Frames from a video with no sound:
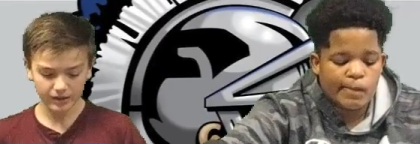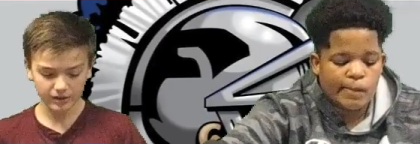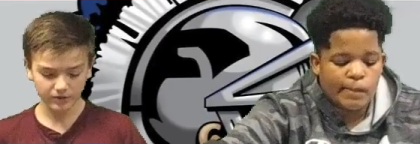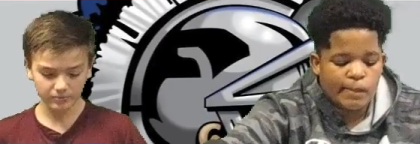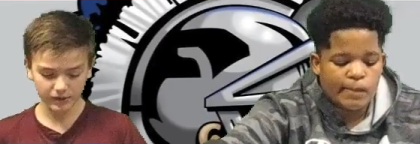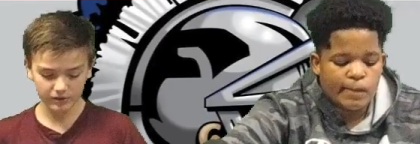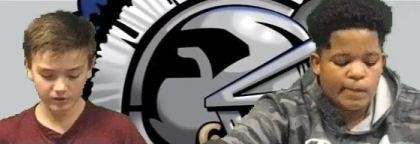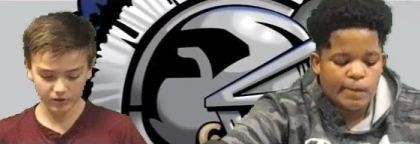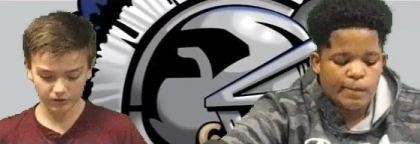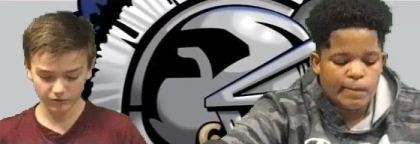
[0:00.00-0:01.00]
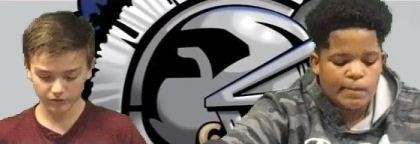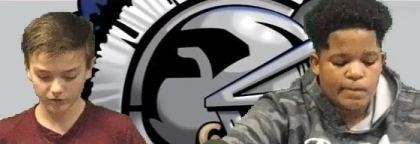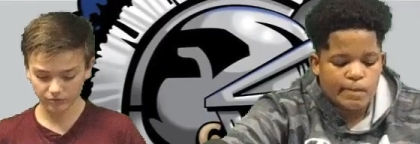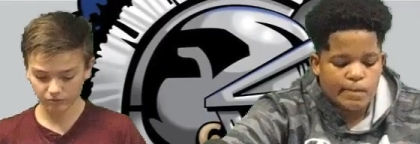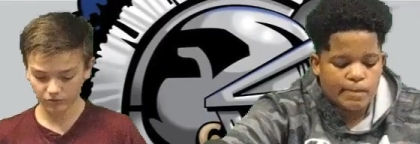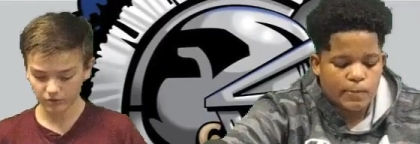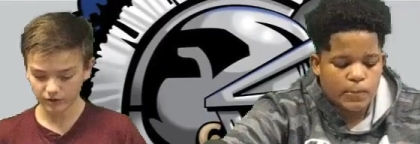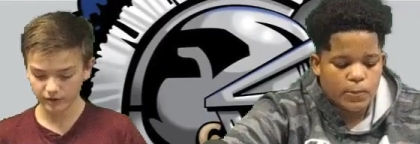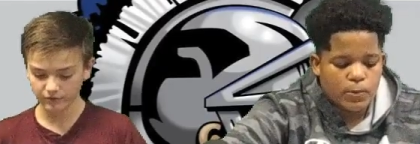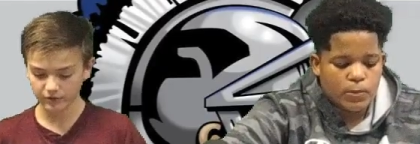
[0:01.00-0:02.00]
Speaker 1: is best known for his
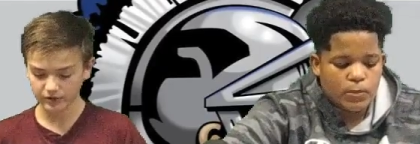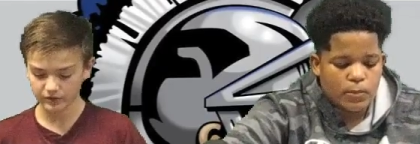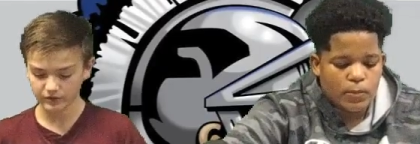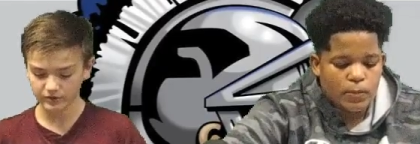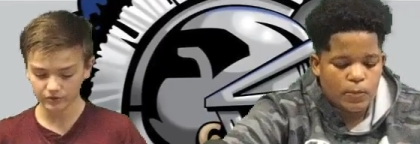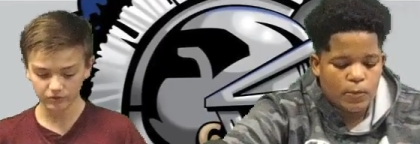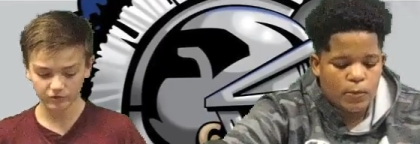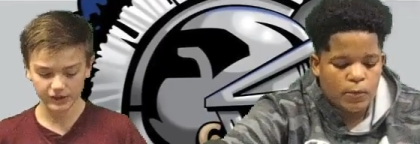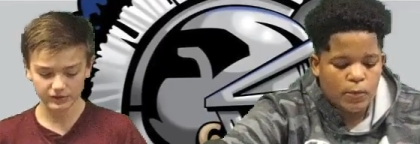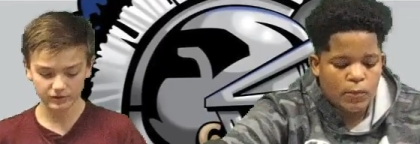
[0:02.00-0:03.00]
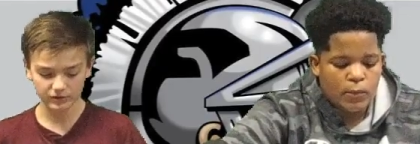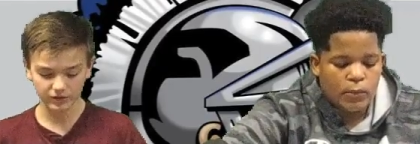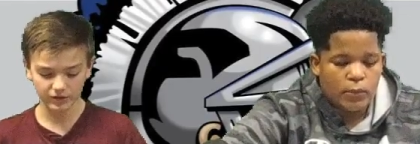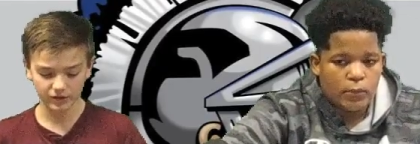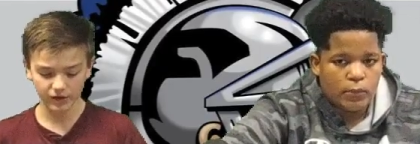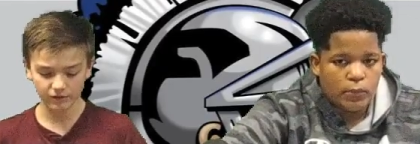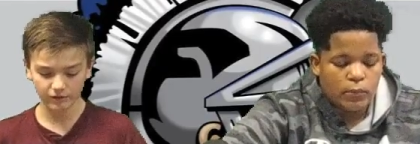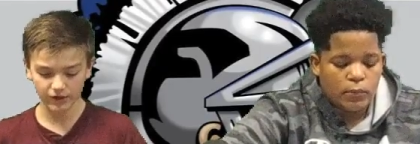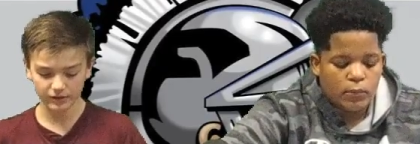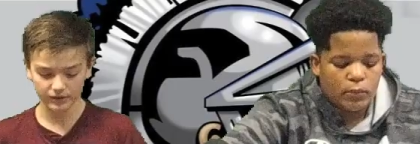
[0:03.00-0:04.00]
role in advancing civil rights using
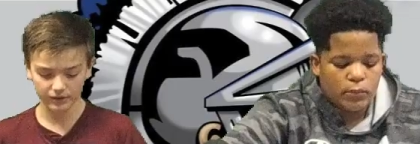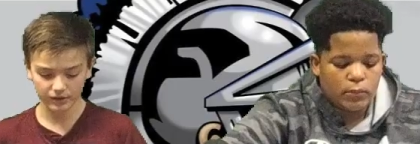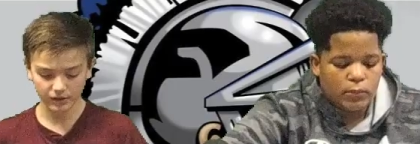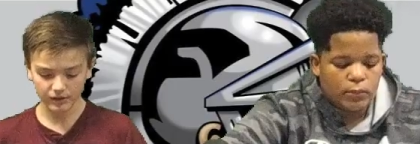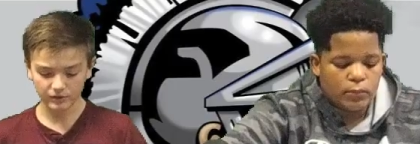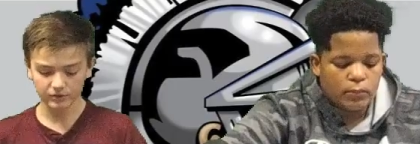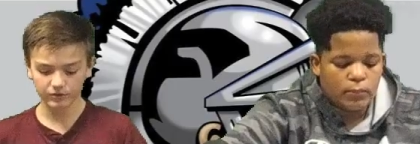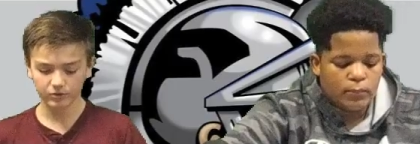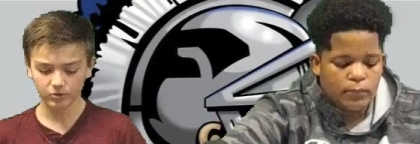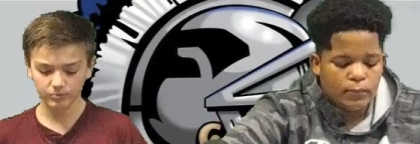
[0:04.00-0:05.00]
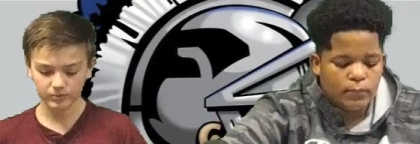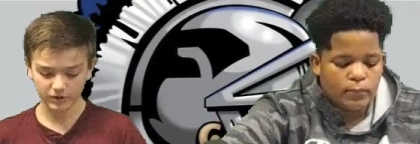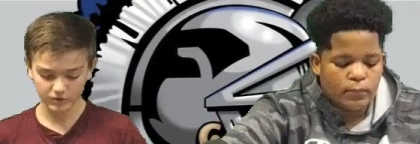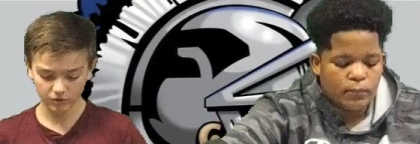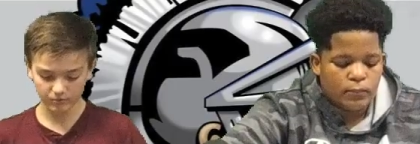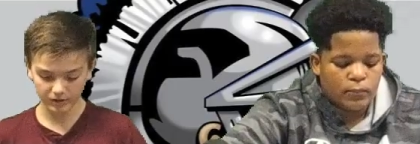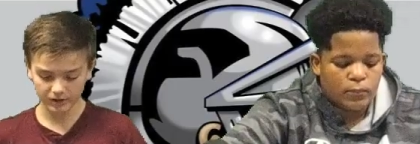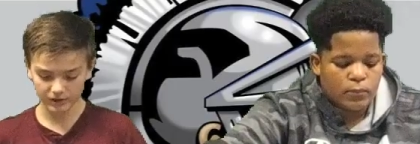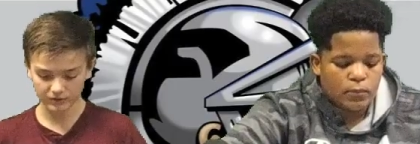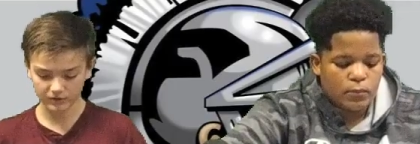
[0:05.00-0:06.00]
nonviolent civil
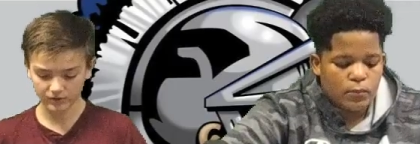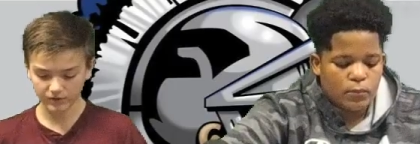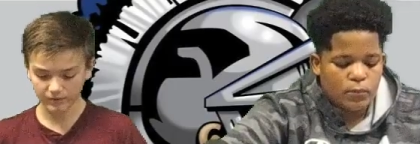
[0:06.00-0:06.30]
disobedience.